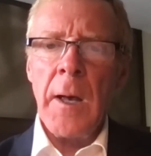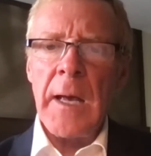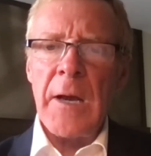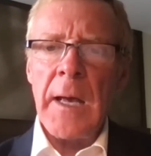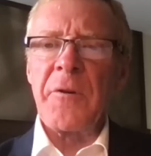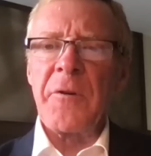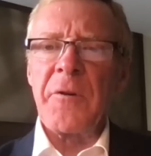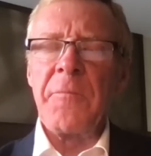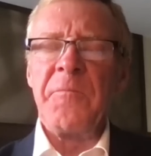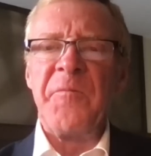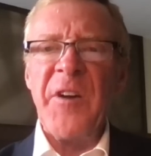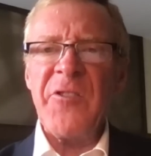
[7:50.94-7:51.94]
It was a
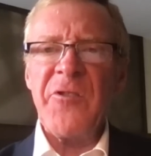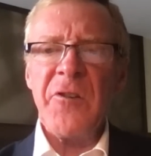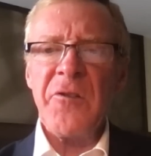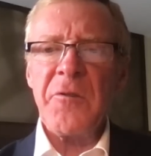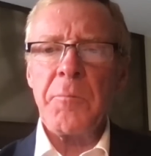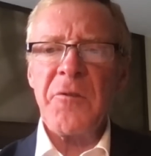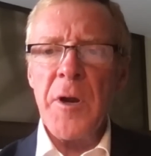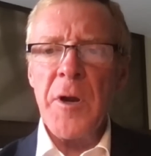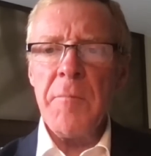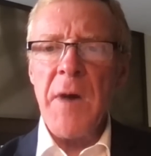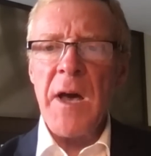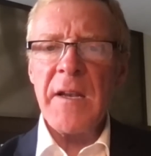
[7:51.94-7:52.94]
vicious,
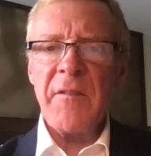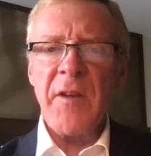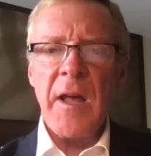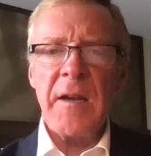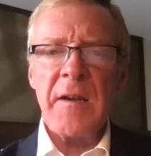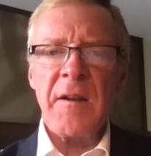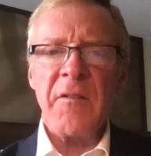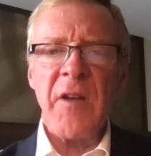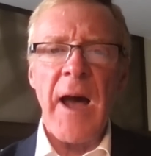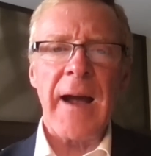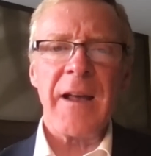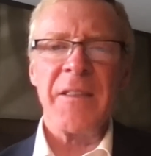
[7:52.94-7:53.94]
premeditated
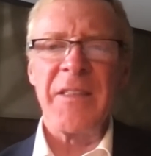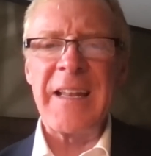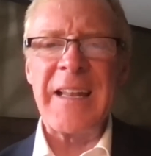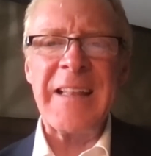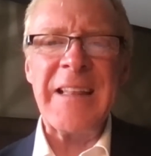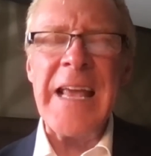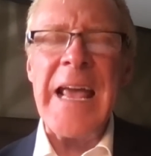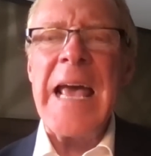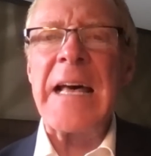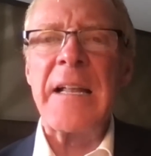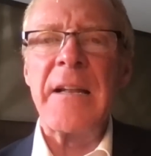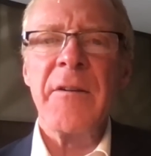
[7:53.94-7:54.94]
attack that in the
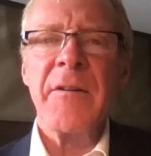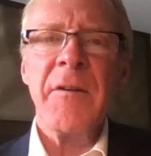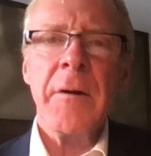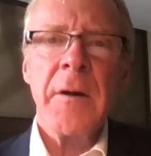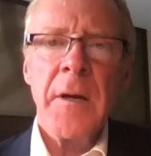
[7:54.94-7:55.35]
end